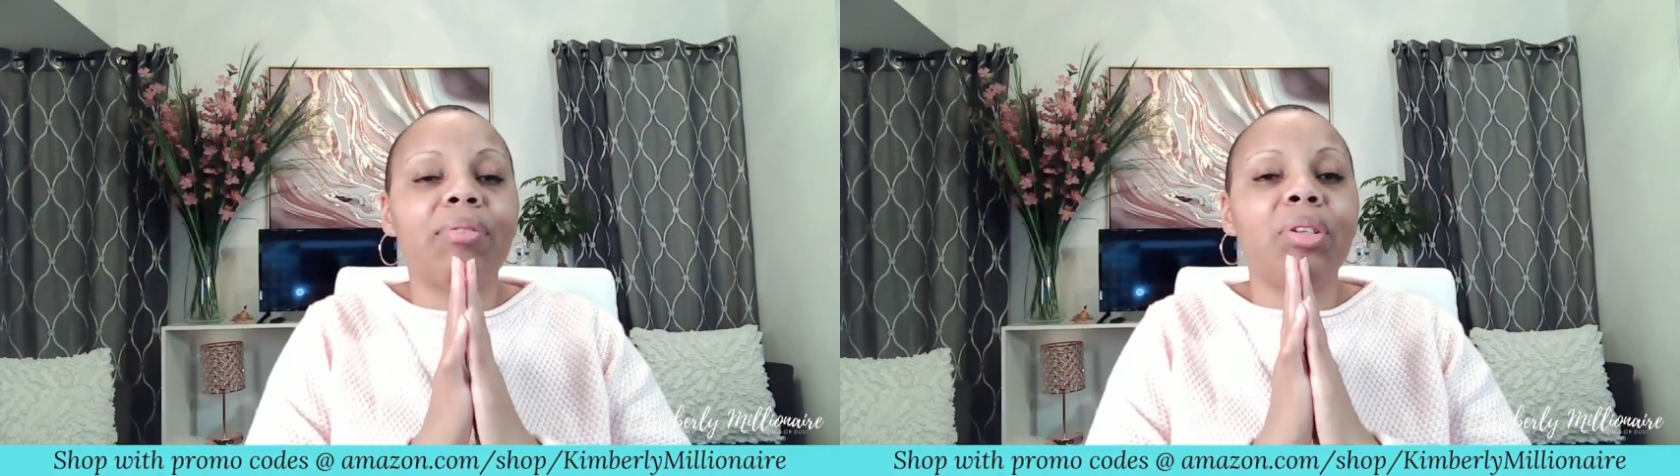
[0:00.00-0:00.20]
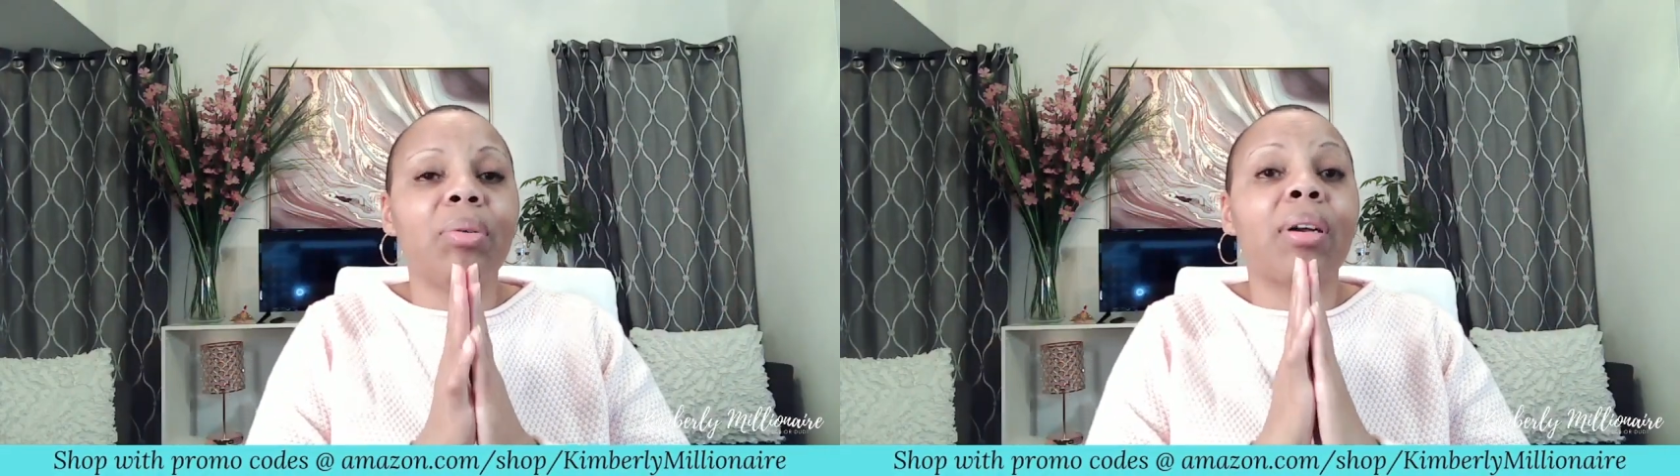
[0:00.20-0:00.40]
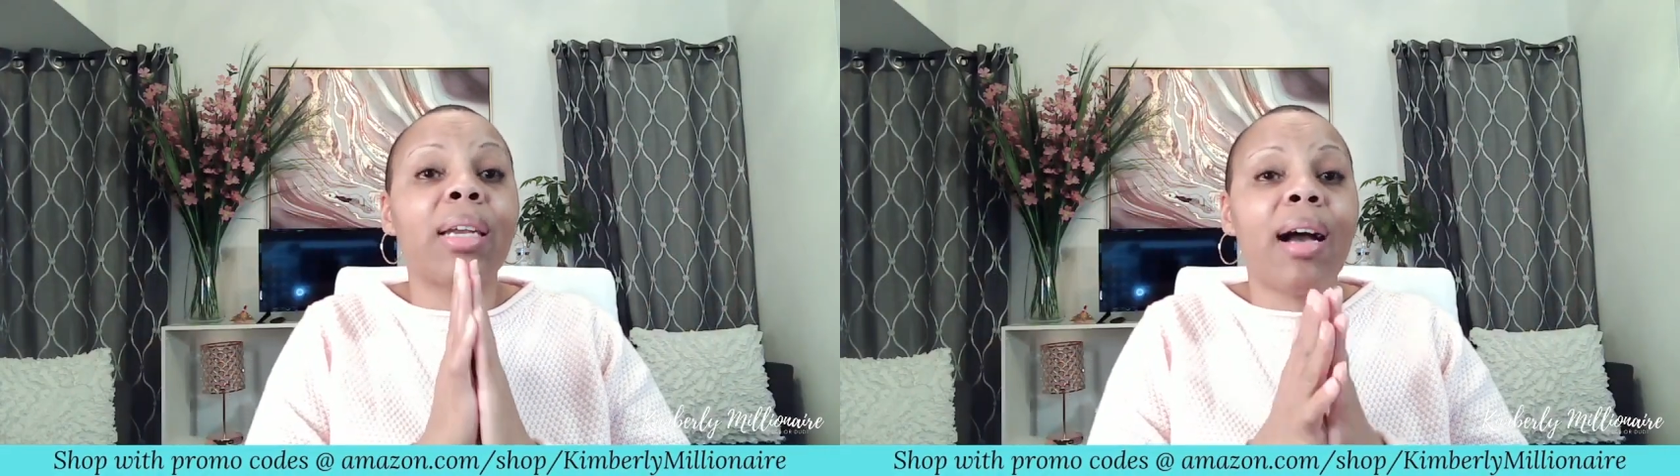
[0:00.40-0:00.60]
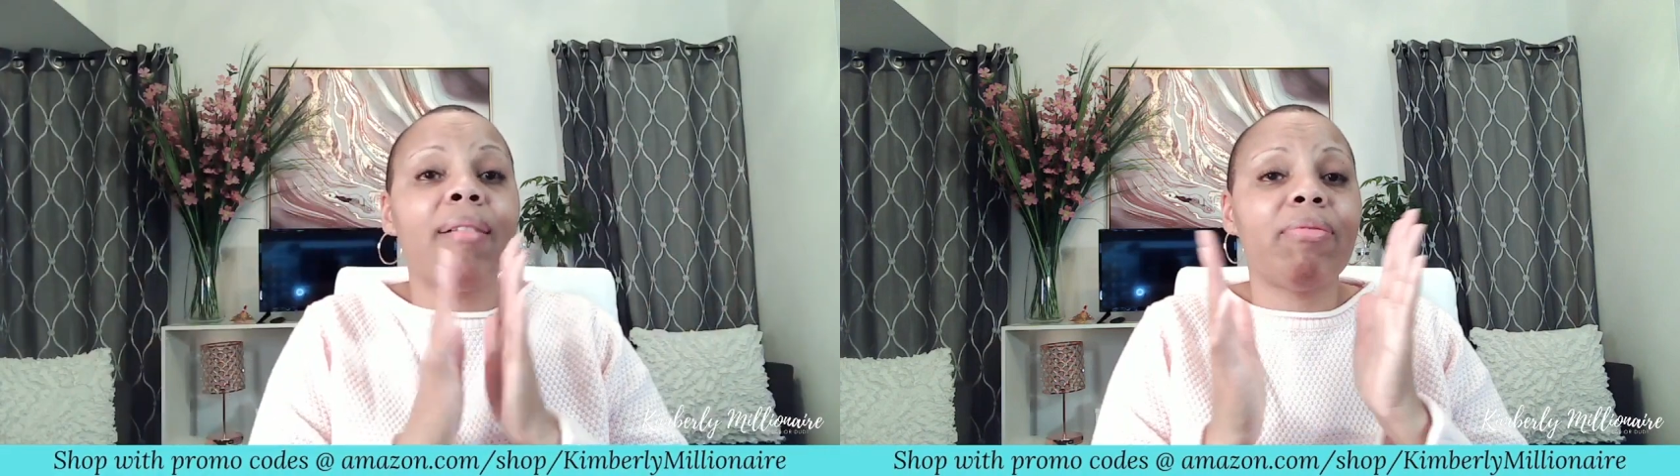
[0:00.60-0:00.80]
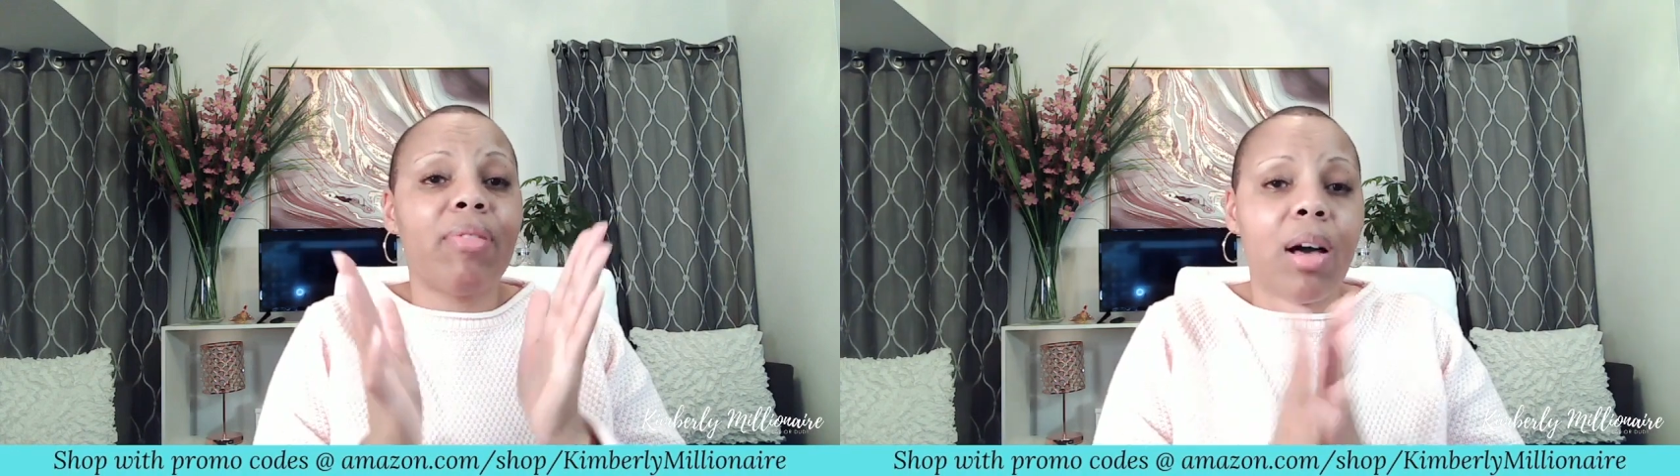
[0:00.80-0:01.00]
If you are
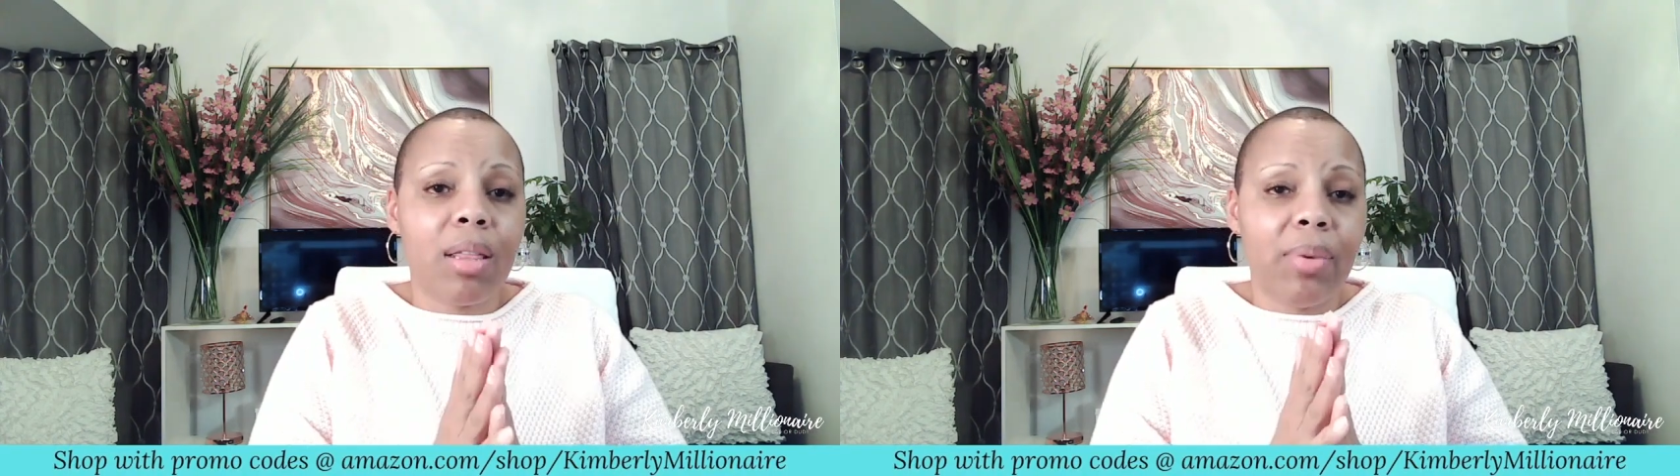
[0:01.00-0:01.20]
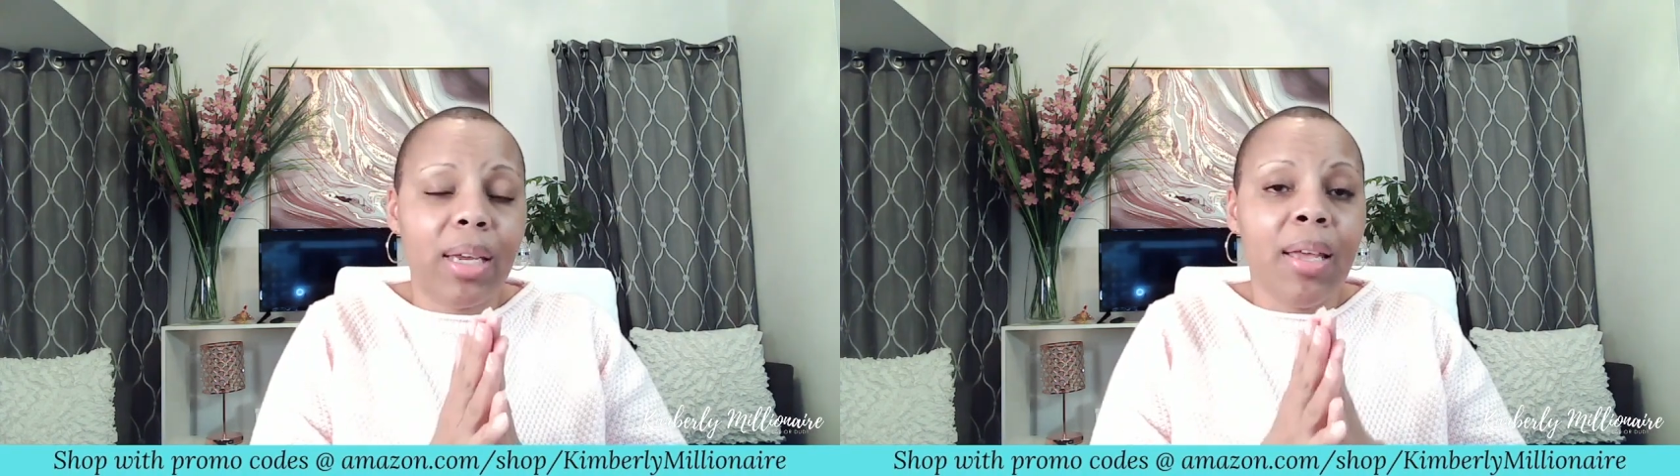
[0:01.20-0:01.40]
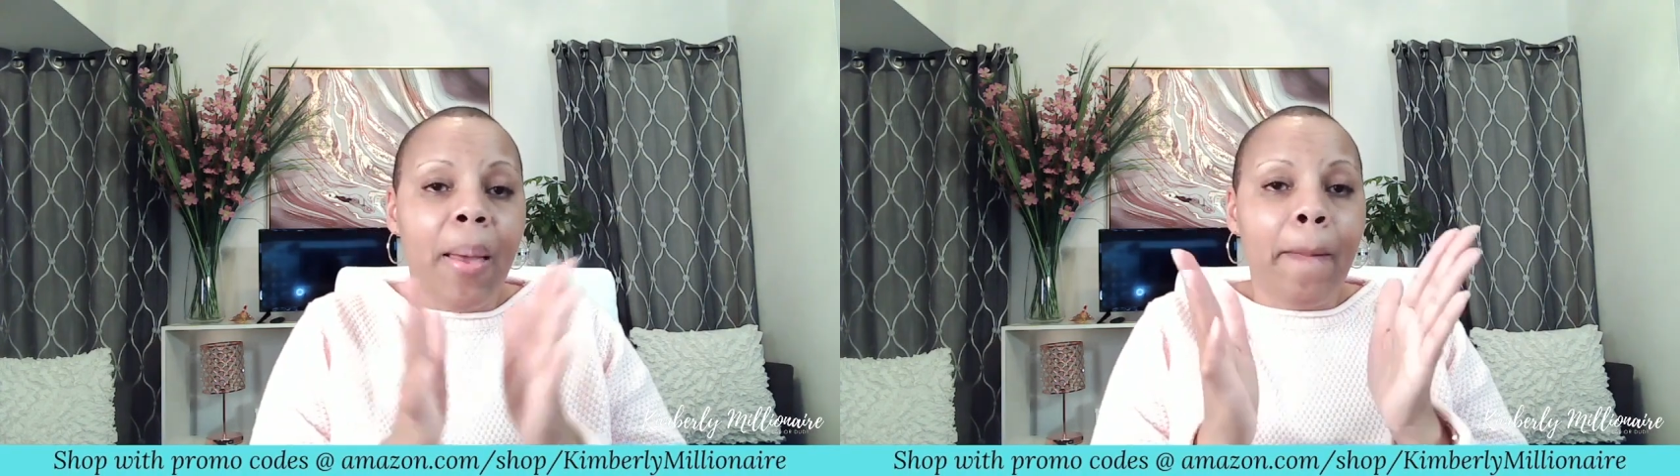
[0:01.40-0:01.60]
not following,